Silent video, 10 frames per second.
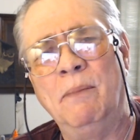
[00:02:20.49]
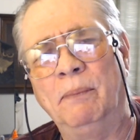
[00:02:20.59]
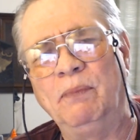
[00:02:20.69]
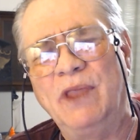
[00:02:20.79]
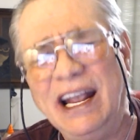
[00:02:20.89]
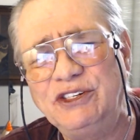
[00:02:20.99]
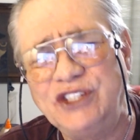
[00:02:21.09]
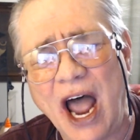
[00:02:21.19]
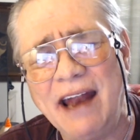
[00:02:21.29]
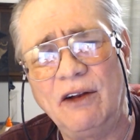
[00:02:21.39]
This
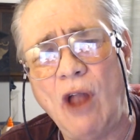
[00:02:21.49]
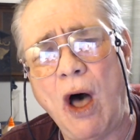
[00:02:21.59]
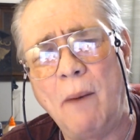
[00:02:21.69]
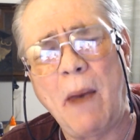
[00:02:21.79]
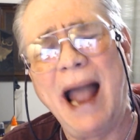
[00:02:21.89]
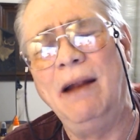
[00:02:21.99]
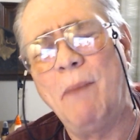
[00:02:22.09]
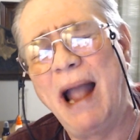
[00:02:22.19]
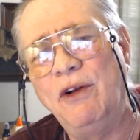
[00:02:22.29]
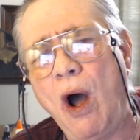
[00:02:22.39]
son-in-law mine and
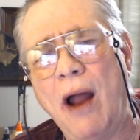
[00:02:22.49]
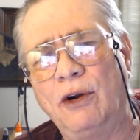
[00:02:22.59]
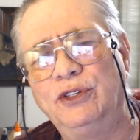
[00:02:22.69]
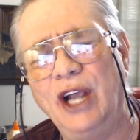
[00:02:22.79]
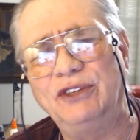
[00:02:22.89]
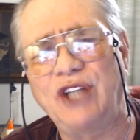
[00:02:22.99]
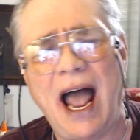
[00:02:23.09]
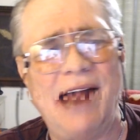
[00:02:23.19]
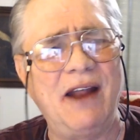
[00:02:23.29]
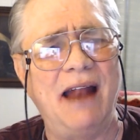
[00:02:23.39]
my daughter just
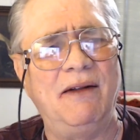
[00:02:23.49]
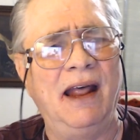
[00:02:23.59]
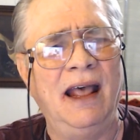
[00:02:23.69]
got done